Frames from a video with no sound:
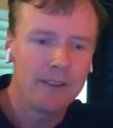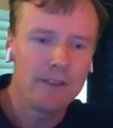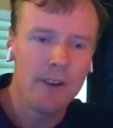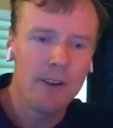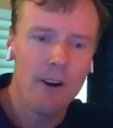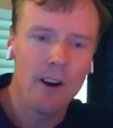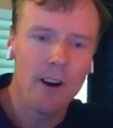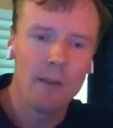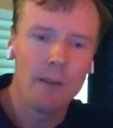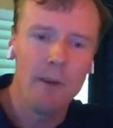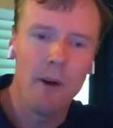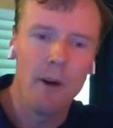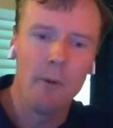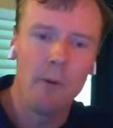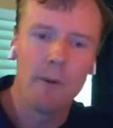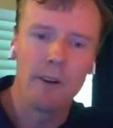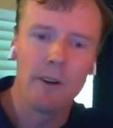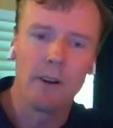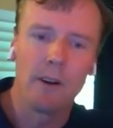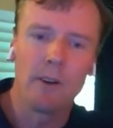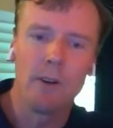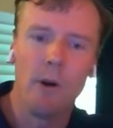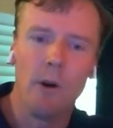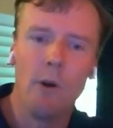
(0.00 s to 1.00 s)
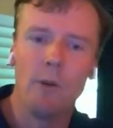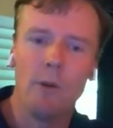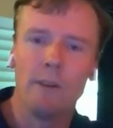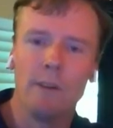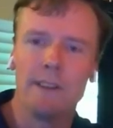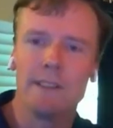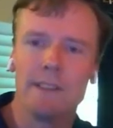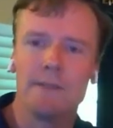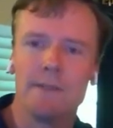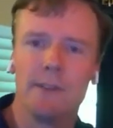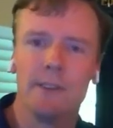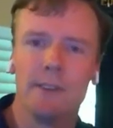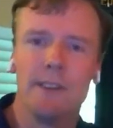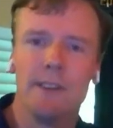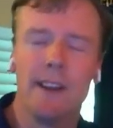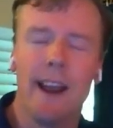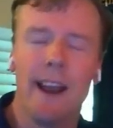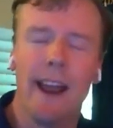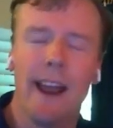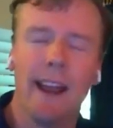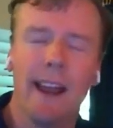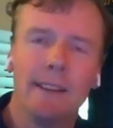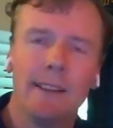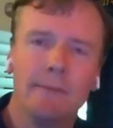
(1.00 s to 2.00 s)
let's talk about what our goal is for
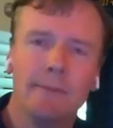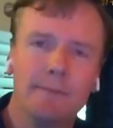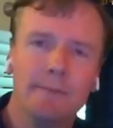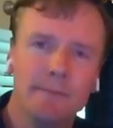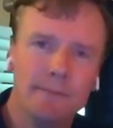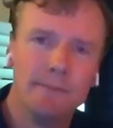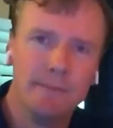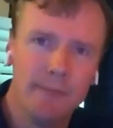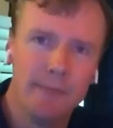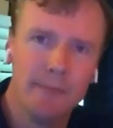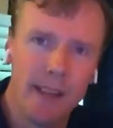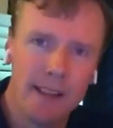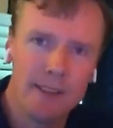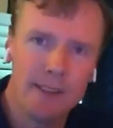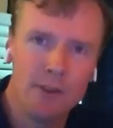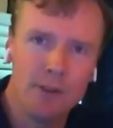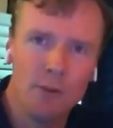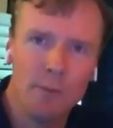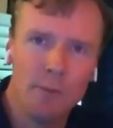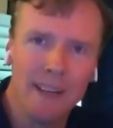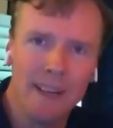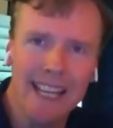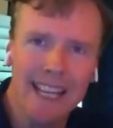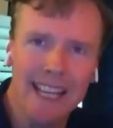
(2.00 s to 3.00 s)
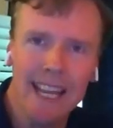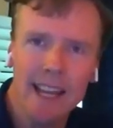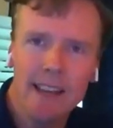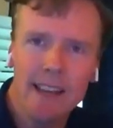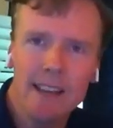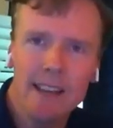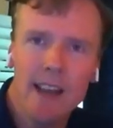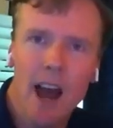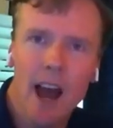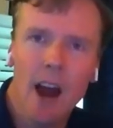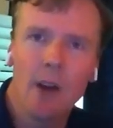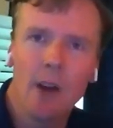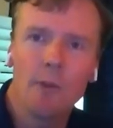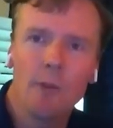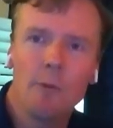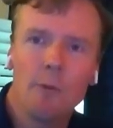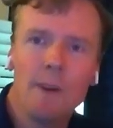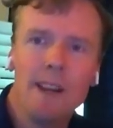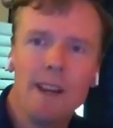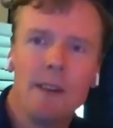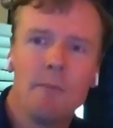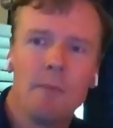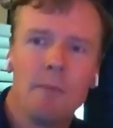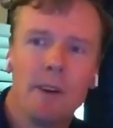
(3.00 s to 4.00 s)
today. It's to begin our
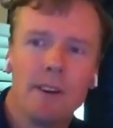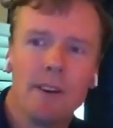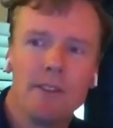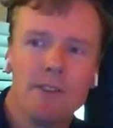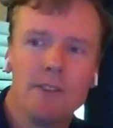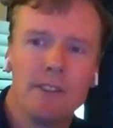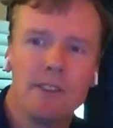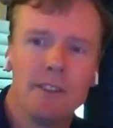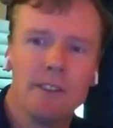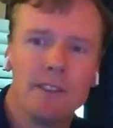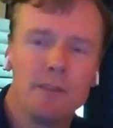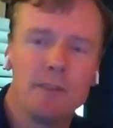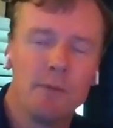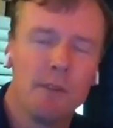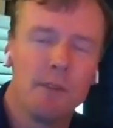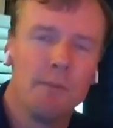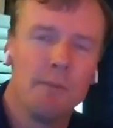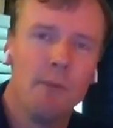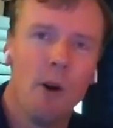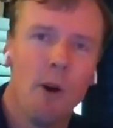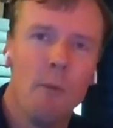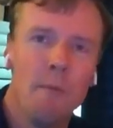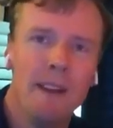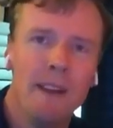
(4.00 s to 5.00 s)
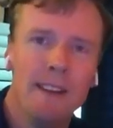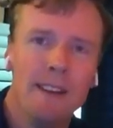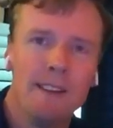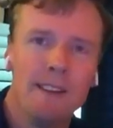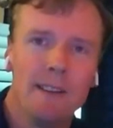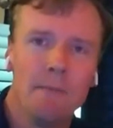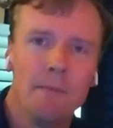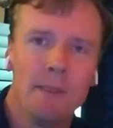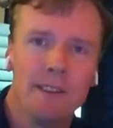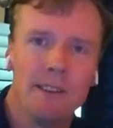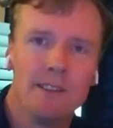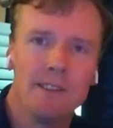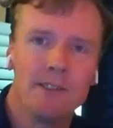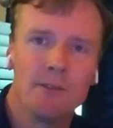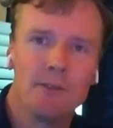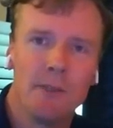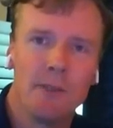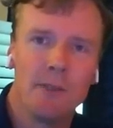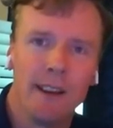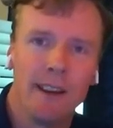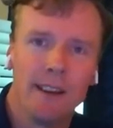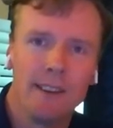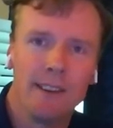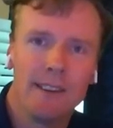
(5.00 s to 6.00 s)
reemergence with momentum and
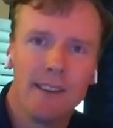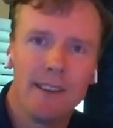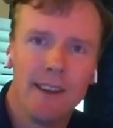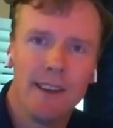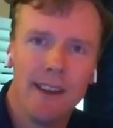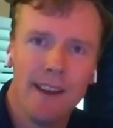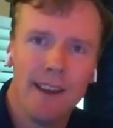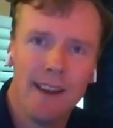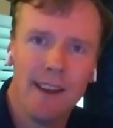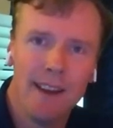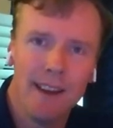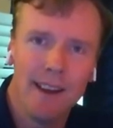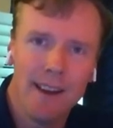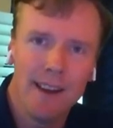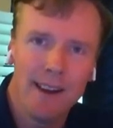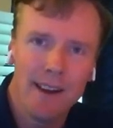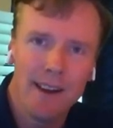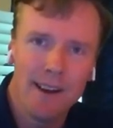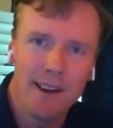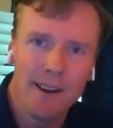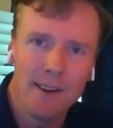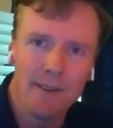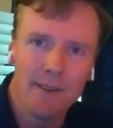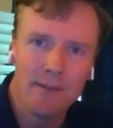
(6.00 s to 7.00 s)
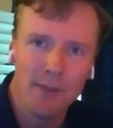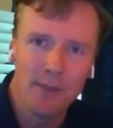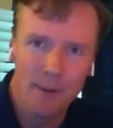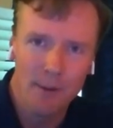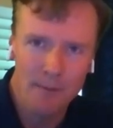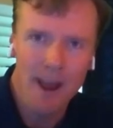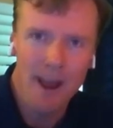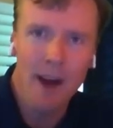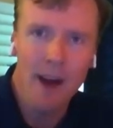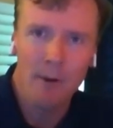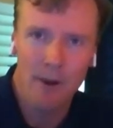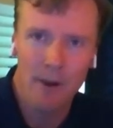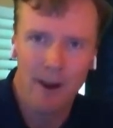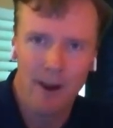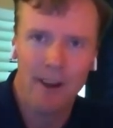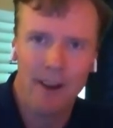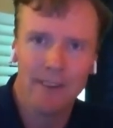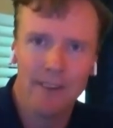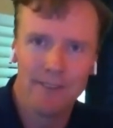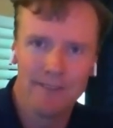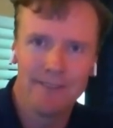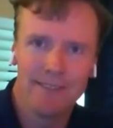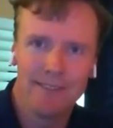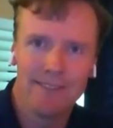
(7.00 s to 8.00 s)
strength from now
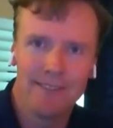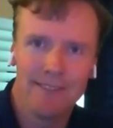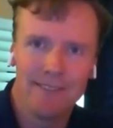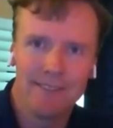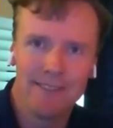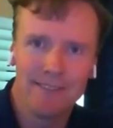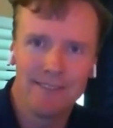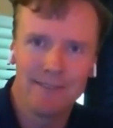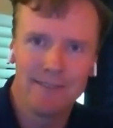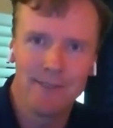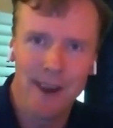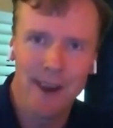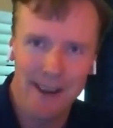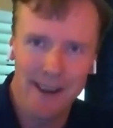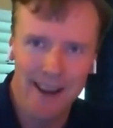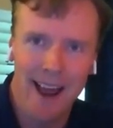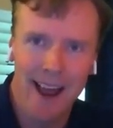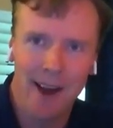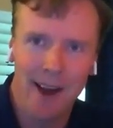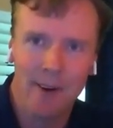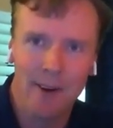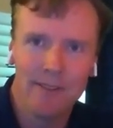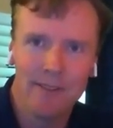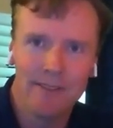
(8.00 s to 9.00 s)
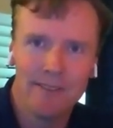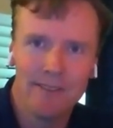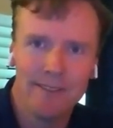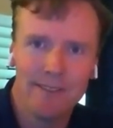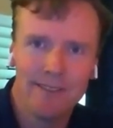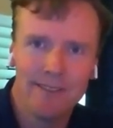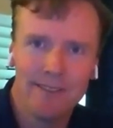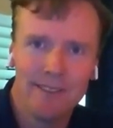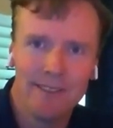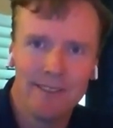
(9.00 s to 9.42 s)
on, right now,